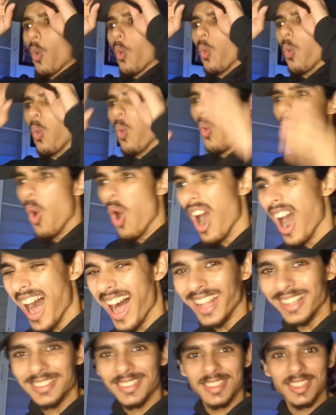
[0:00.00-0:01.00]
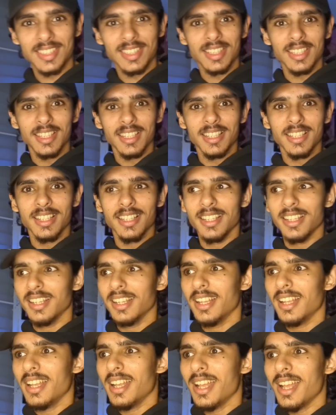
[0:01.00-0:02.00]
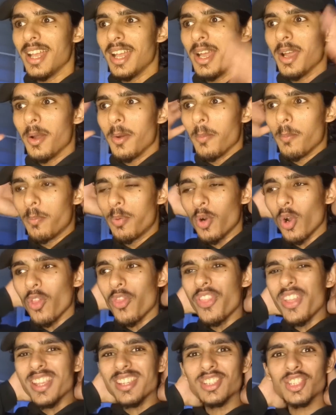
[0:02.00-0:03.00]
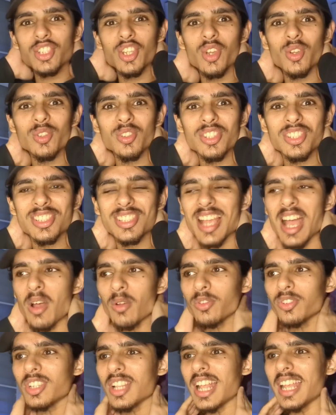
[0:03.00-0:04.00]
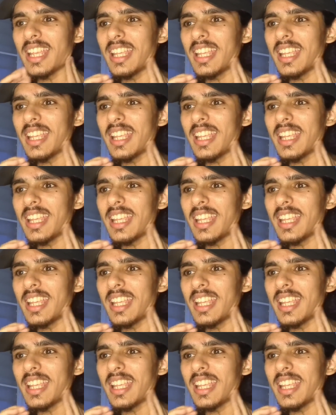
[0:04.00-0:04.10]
What? Bro, this song sounds